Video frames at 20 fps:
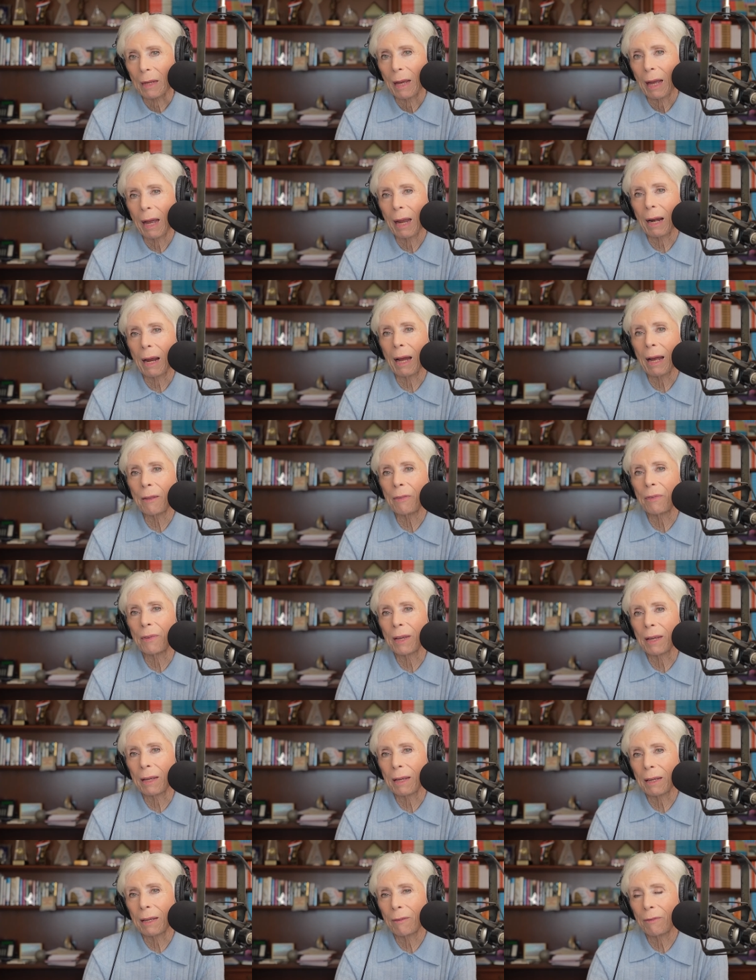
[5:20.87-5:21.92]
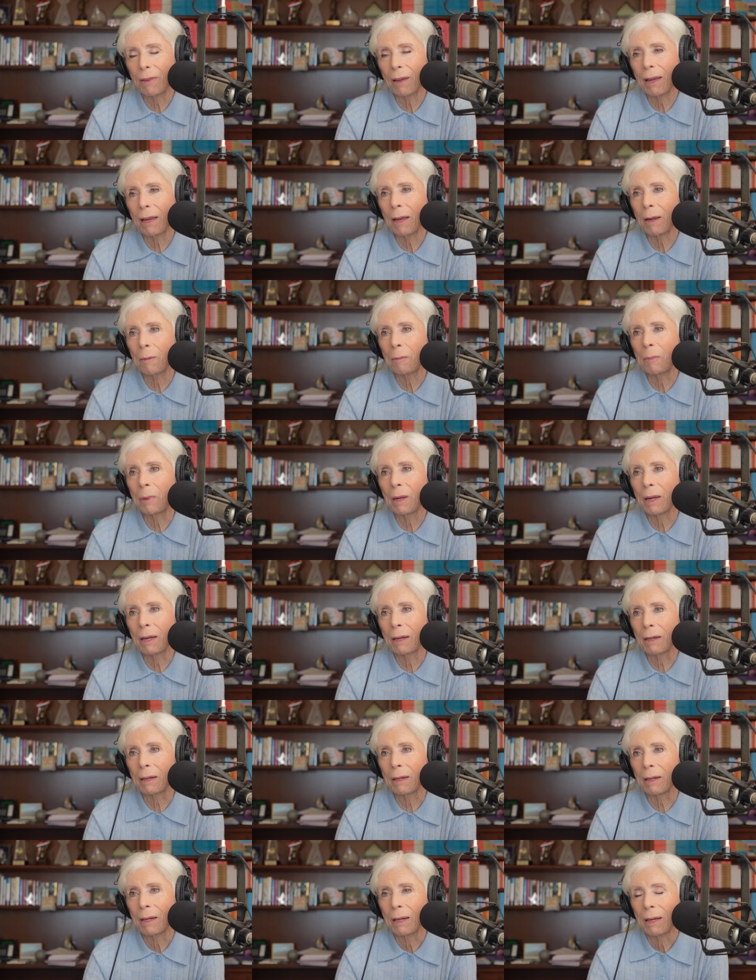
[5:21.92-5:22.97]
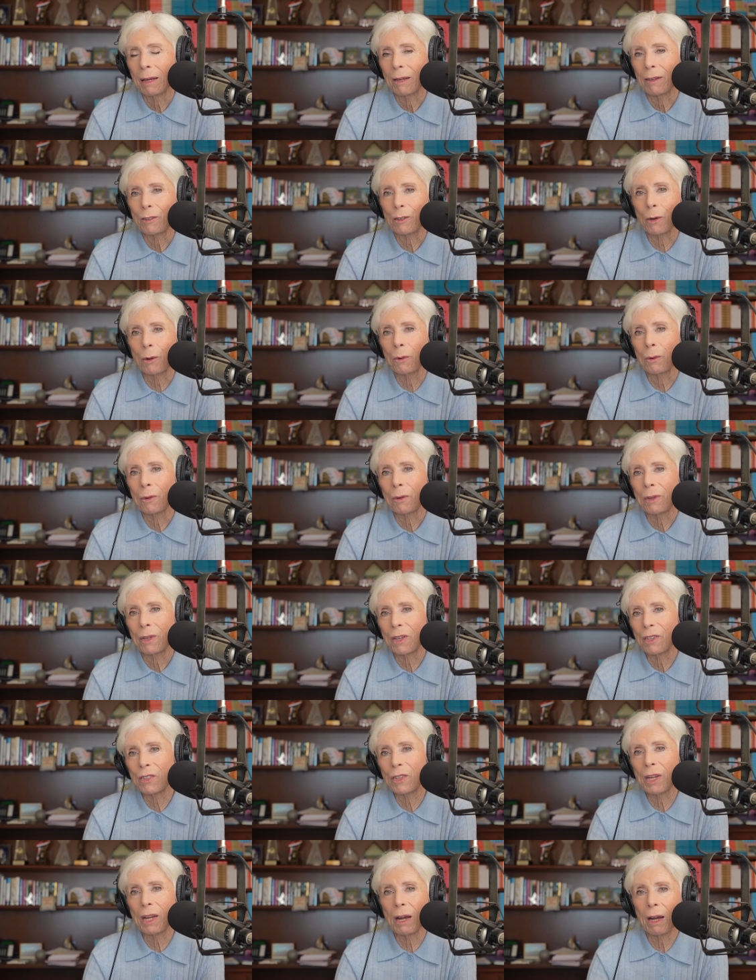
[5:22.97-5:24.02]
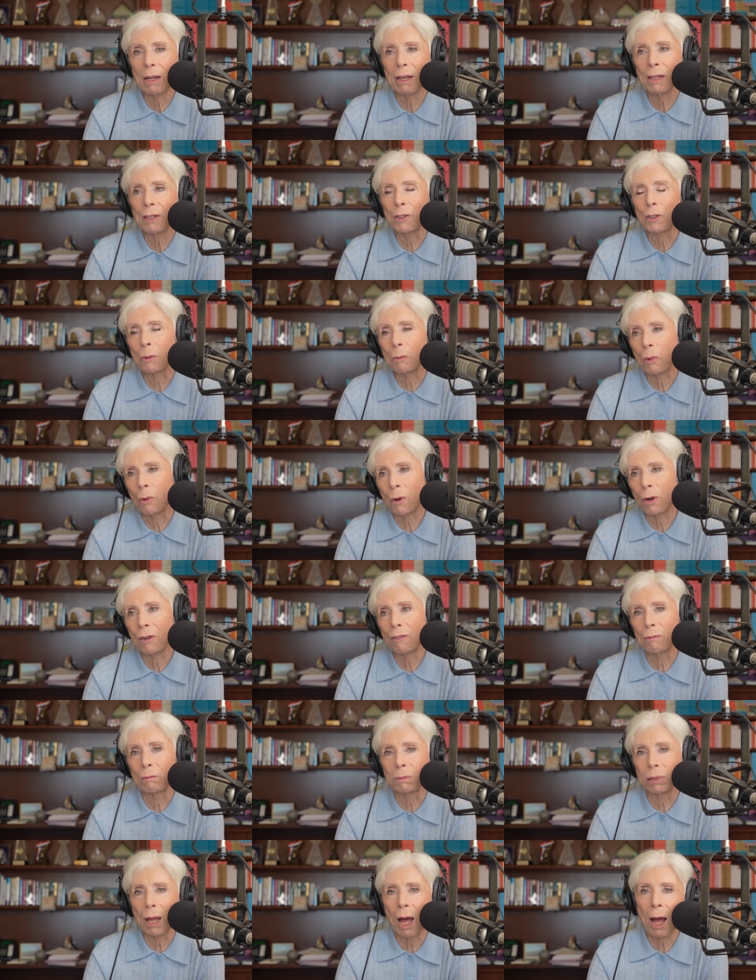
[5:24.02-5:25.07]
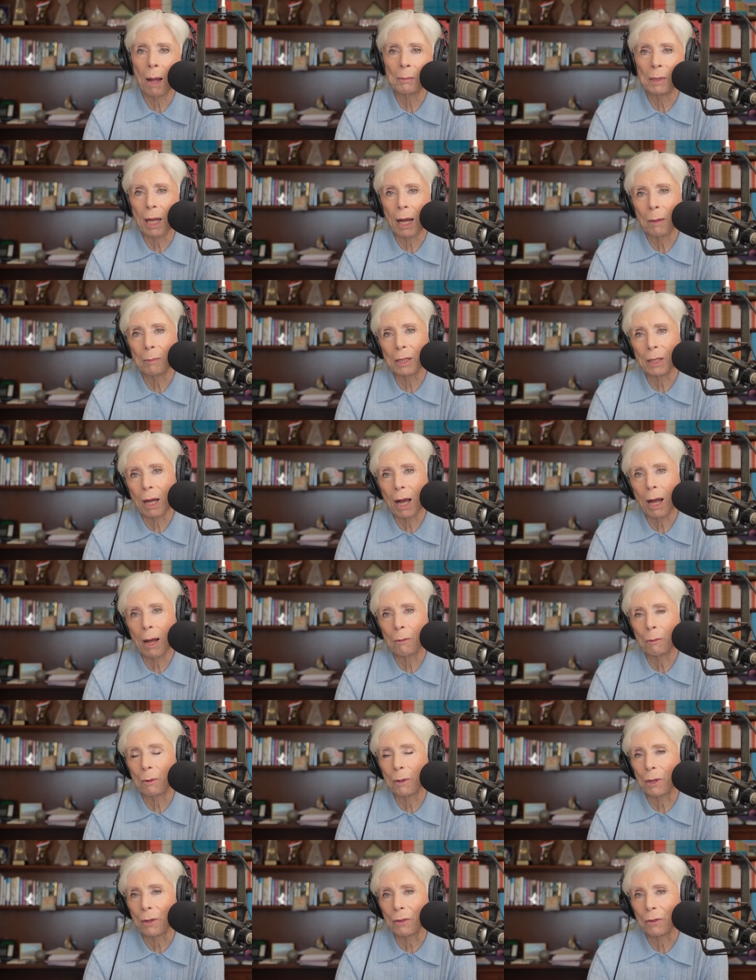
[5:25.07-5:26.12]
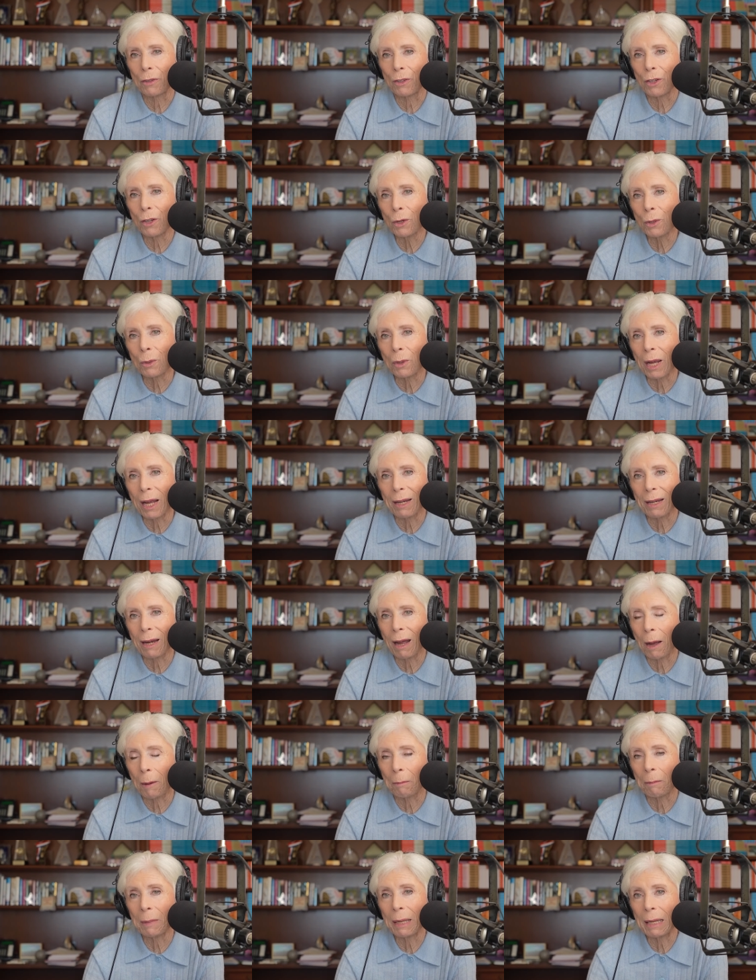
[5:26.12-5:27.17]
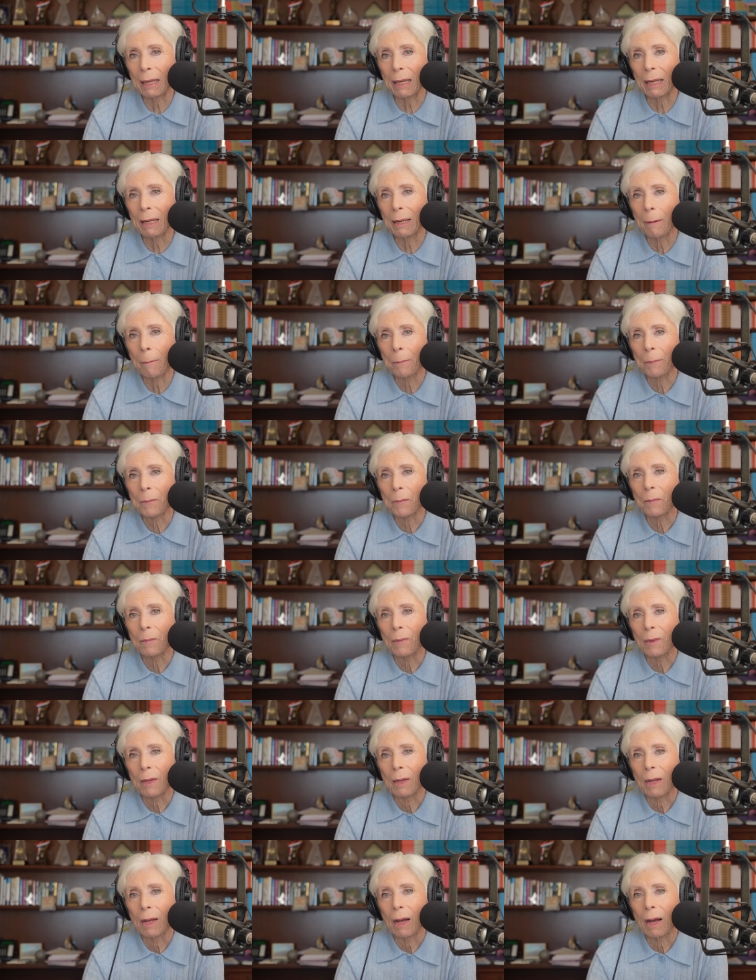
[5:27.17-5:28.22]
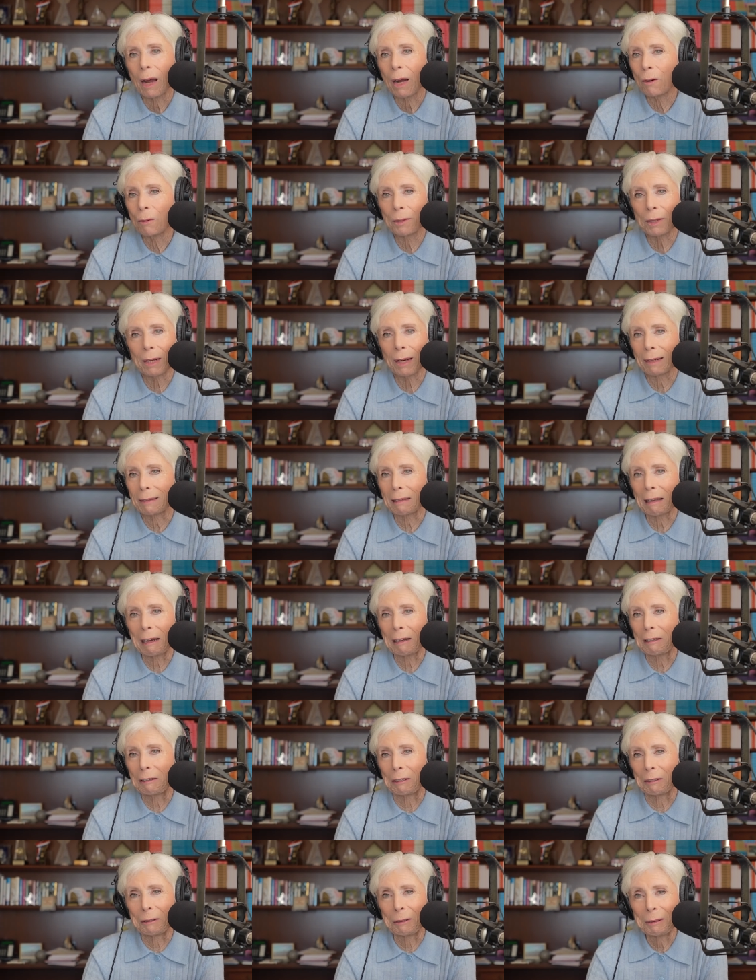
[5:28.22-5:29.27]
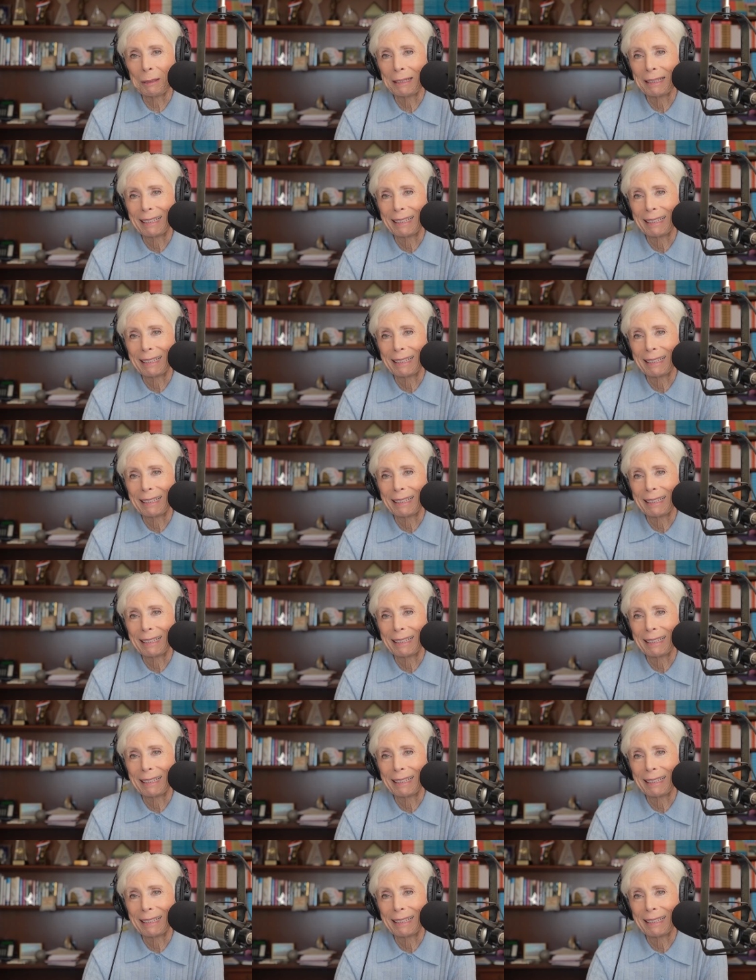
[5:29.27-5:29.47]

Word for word: And I think if they had been so kissy, huggy, supportive, blah, blah, blah with you and not me, I don't think I'd like you.